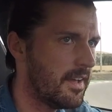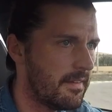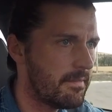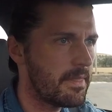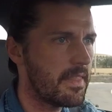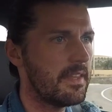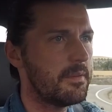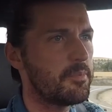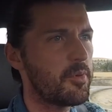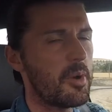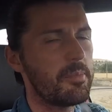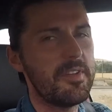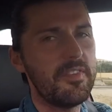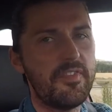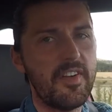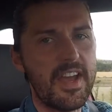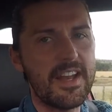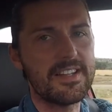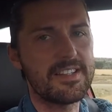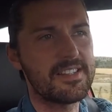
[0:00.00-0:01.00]
It's probably
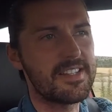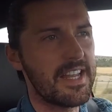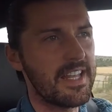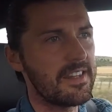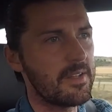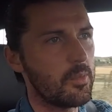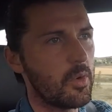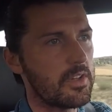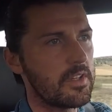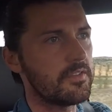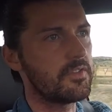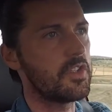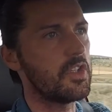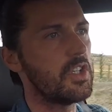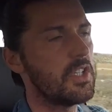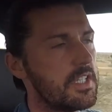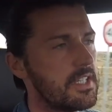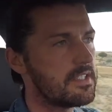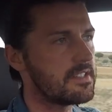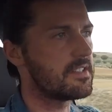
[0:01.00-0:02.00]
fair to say that what they've
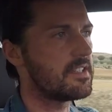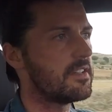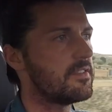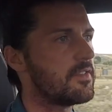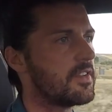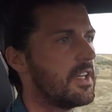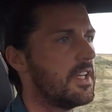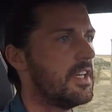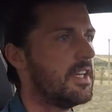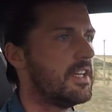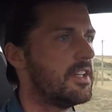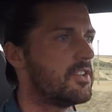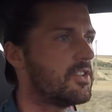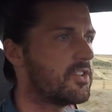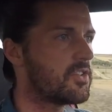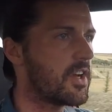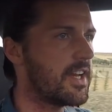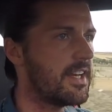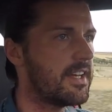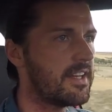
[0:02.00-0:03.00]
done is they've
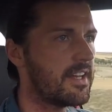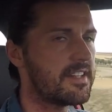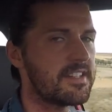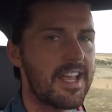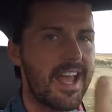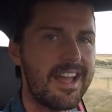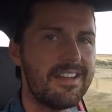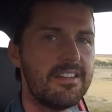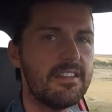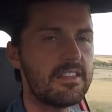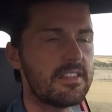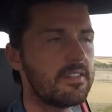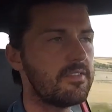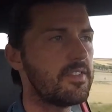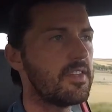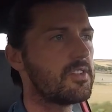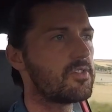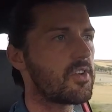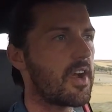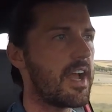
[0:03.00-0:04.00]
traded 1/10 of
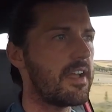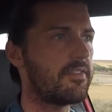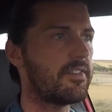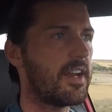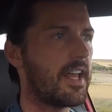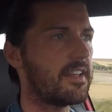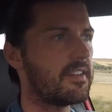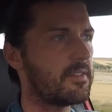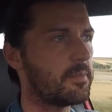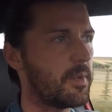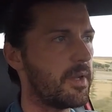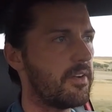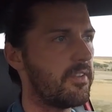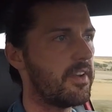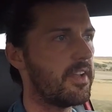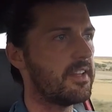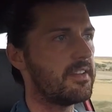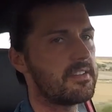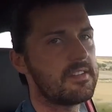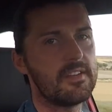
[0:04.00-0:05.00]
the driving
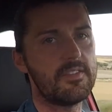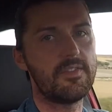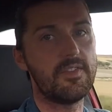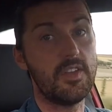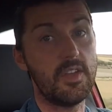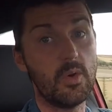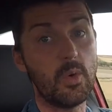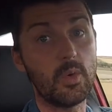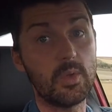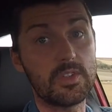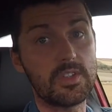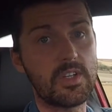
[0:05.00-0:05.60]
experience of the old